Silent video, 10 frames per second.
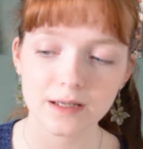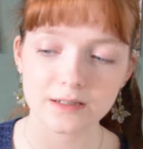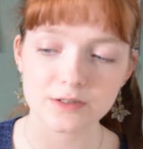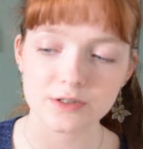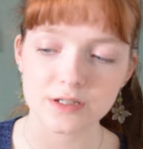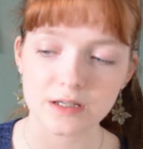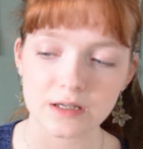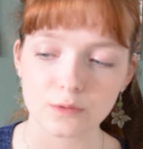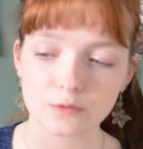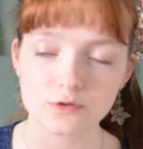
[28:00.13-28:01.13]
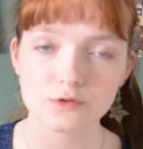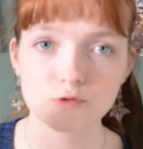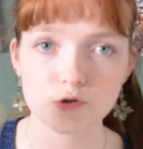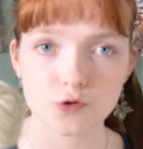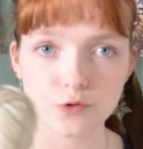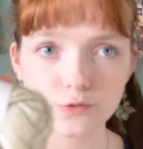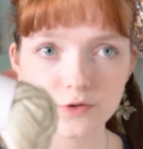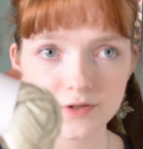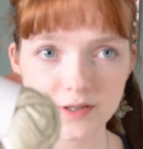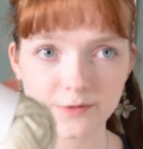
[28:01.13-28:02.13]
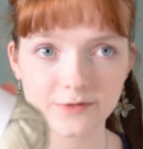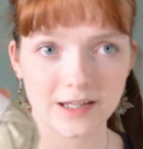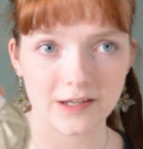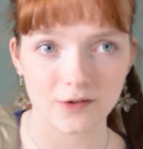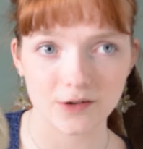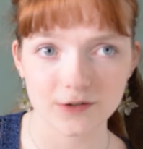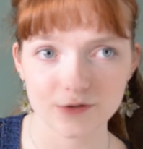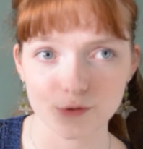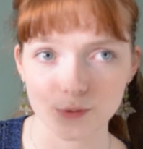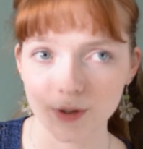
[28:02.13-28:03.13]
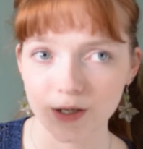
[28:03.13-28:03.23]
and she also chewed some of the yarn, so